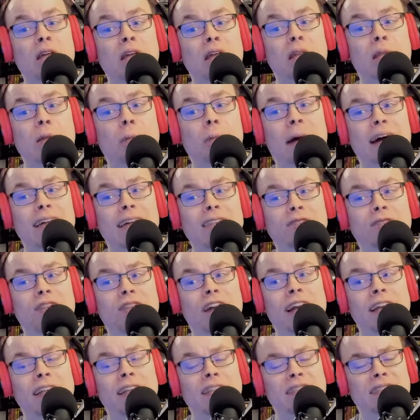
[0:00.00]
the best
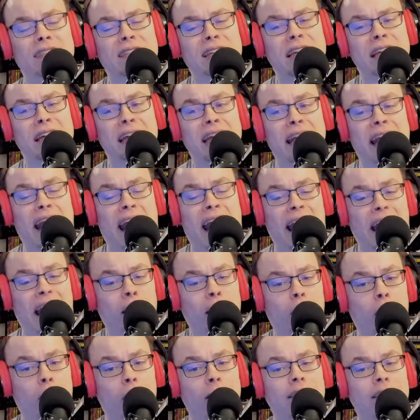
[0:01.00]
friends and
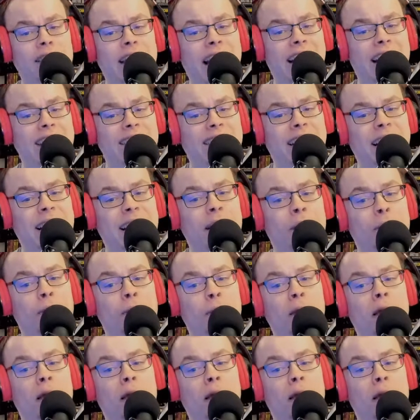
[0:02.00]
Orange Cassidy,